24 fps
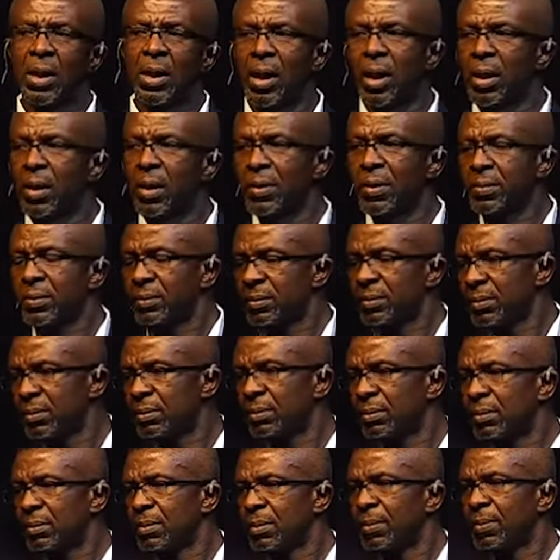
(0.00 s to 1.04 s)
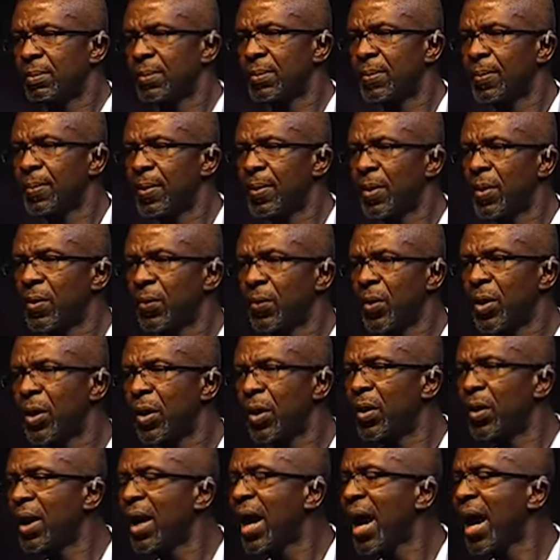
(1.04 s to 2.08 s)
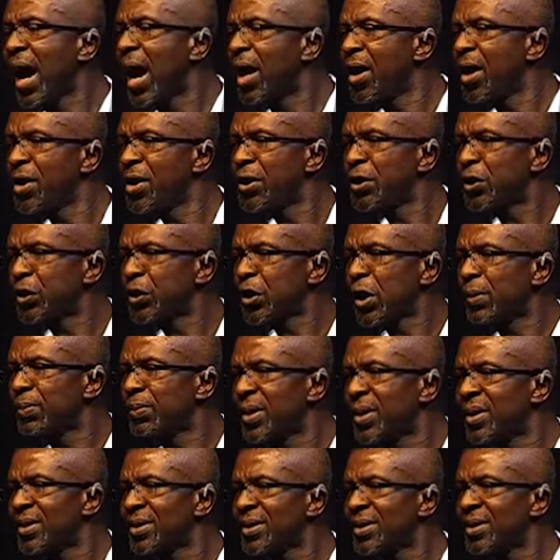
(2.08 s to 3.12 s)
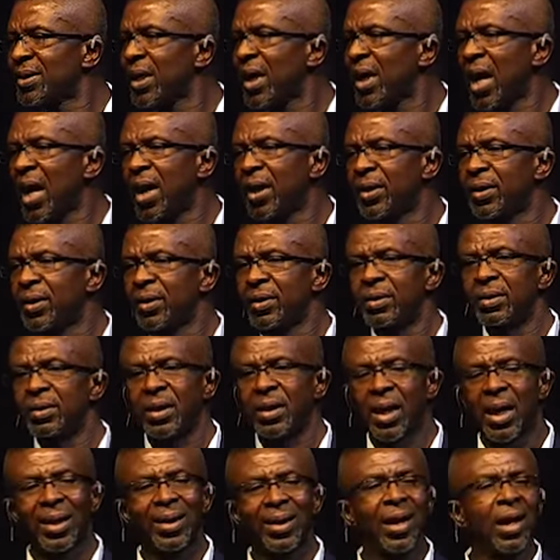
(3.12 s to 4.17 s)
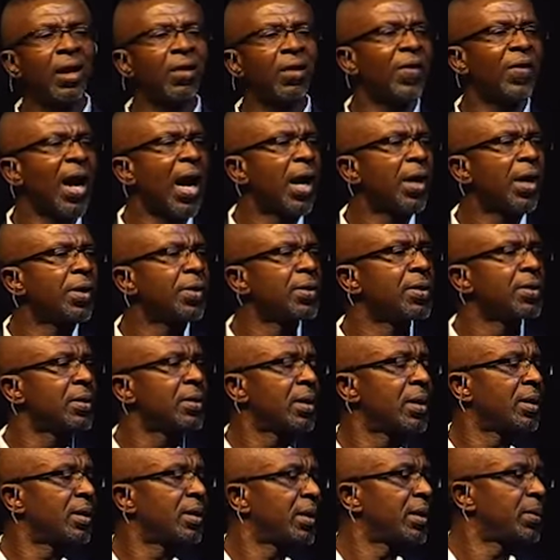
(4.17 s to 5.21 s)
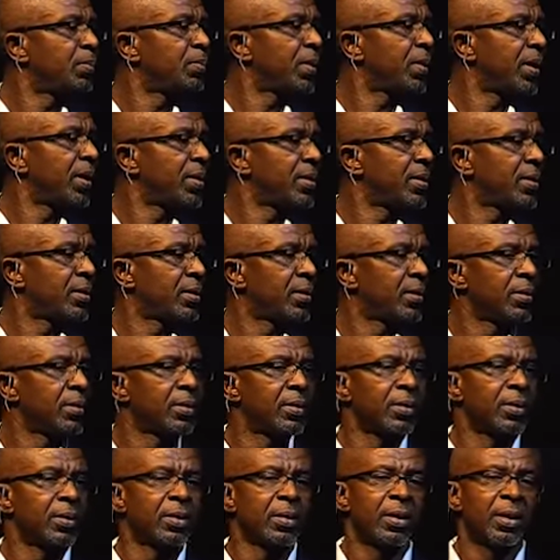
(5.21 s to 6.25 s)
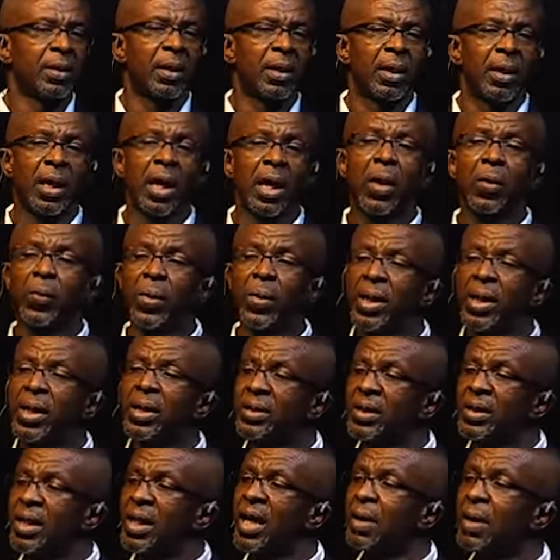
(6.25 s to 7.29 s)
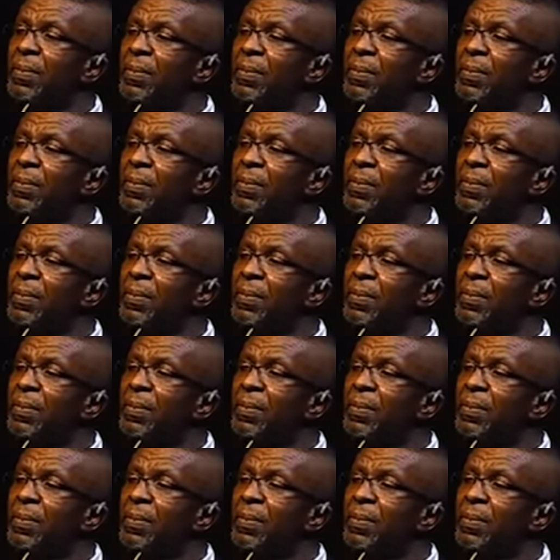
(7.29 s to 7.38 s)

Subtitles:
you know, we know iron sharpens iron. There are a lot of irons in this place. They're willing to